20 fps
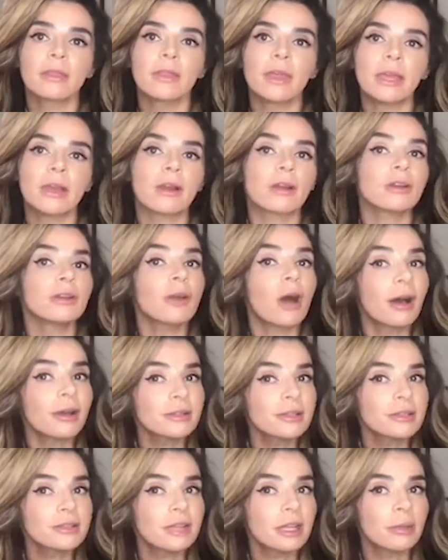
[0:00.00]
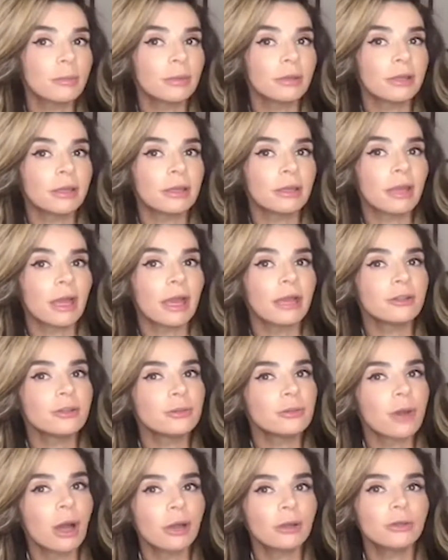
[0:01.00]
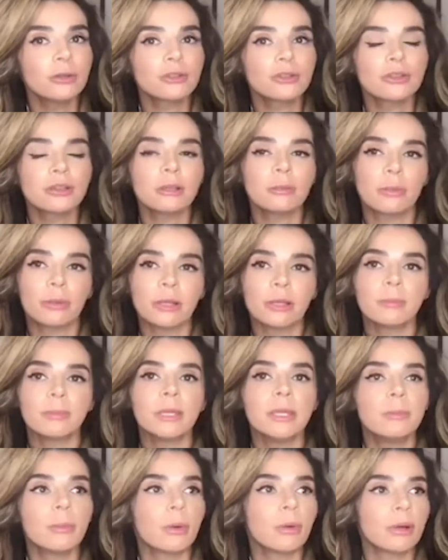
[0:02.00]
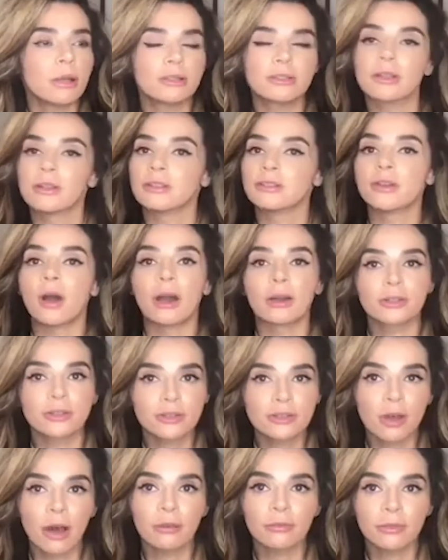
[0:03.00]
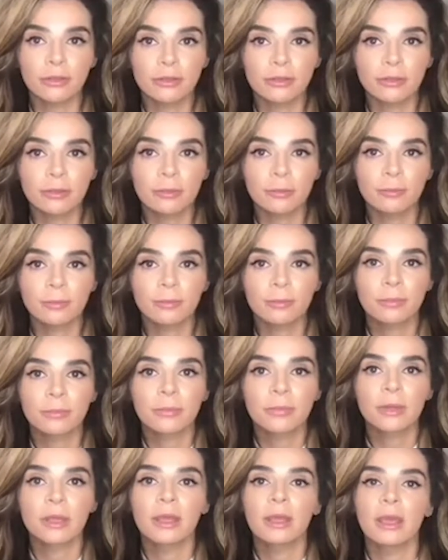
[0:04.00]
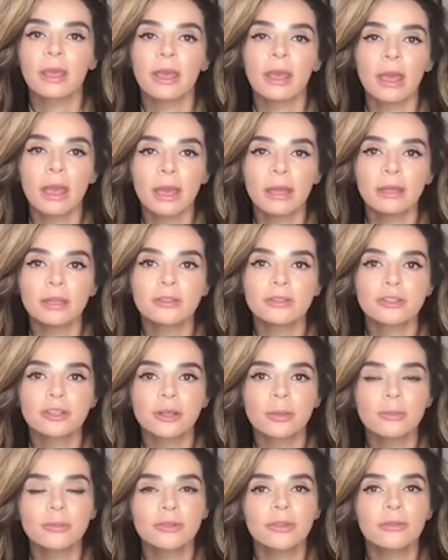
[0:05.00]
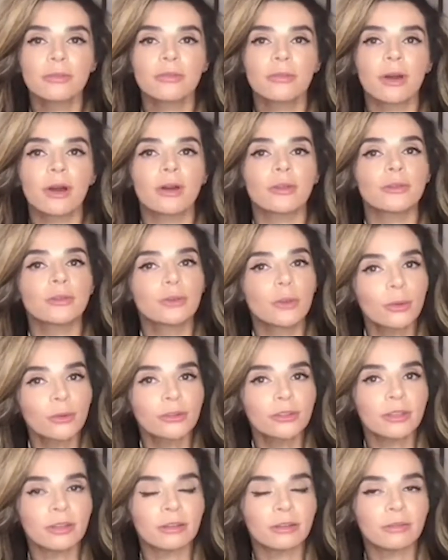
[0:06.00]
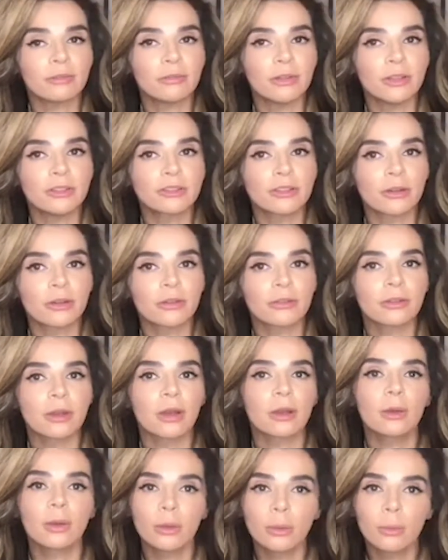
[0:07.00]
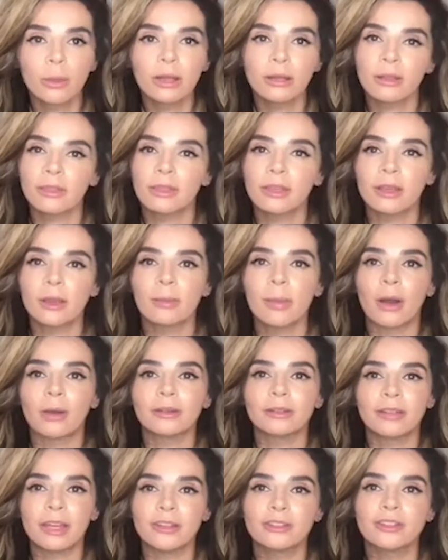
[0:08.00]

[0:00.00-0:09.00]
They are not disabling and do not usually bring people into the doctor's office. And in terms of associated features, a good way to think about